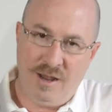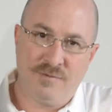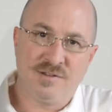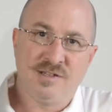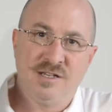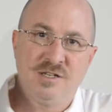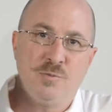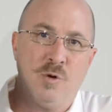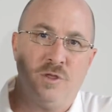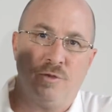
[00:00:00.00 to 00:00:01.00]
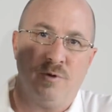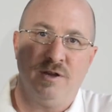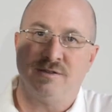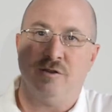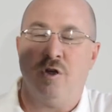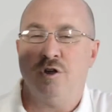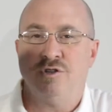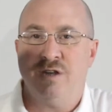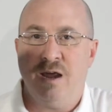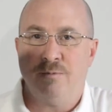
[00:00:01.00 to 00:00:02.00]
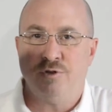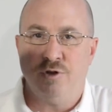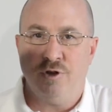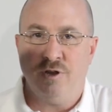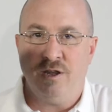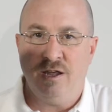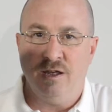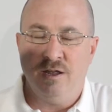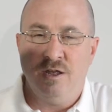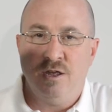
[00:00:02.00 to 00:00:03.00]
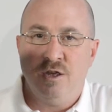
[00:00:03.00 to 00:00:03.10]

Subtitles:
f6.3 is the largest aperture you can get.